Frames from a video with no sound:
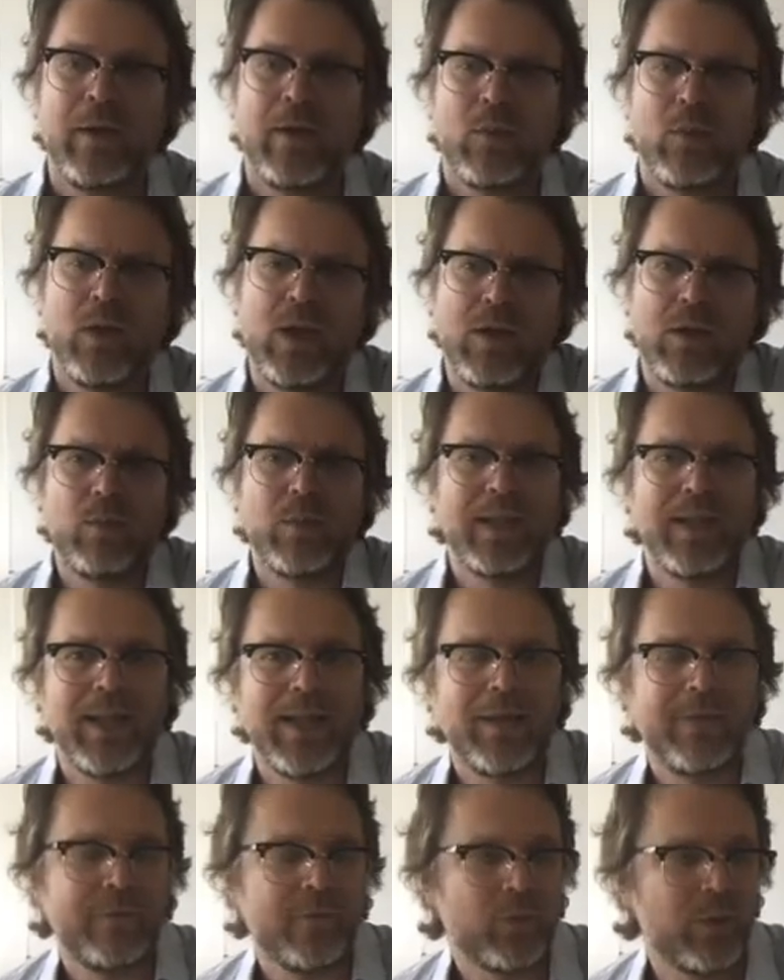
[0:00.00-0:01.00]
Well, we're
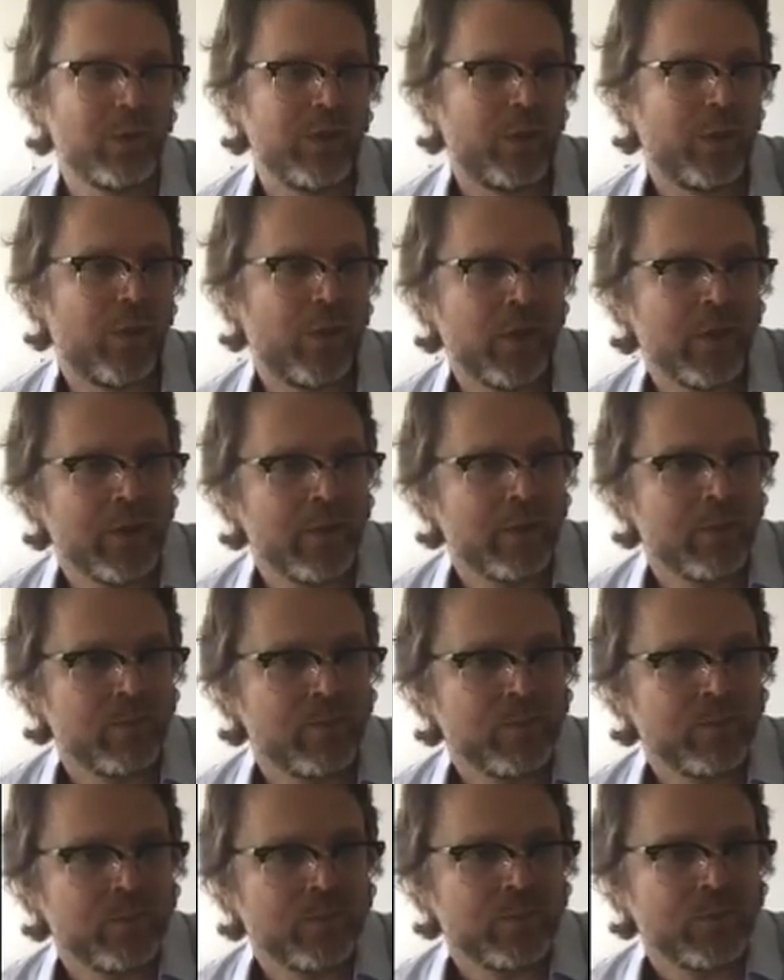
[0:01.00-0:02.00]
left with
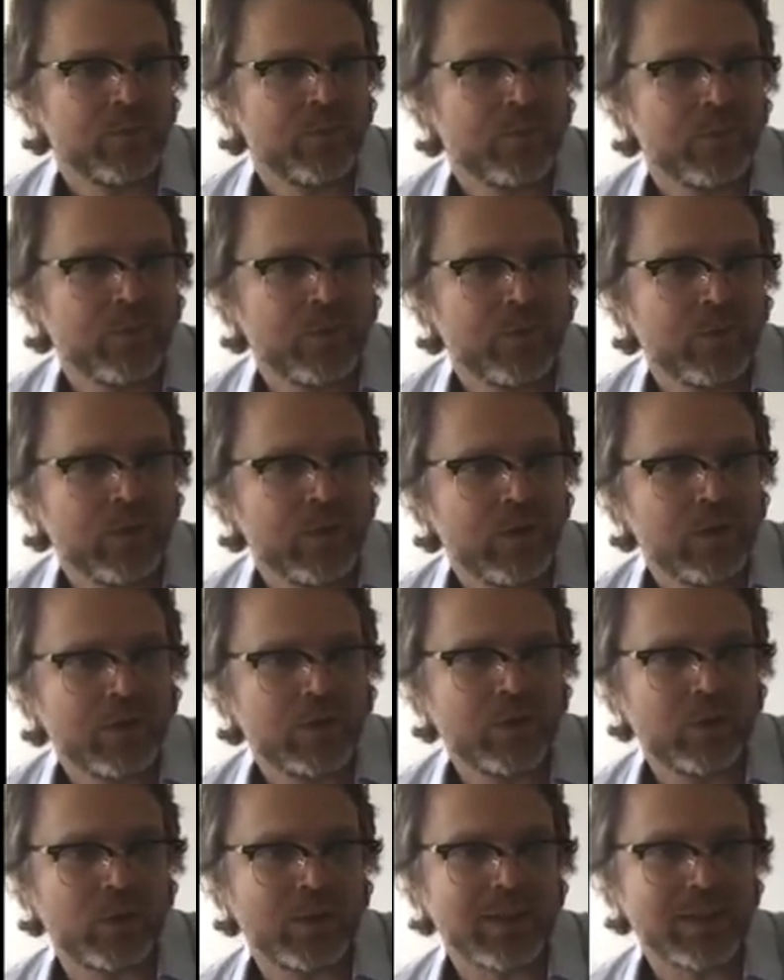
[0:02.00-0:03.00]
doing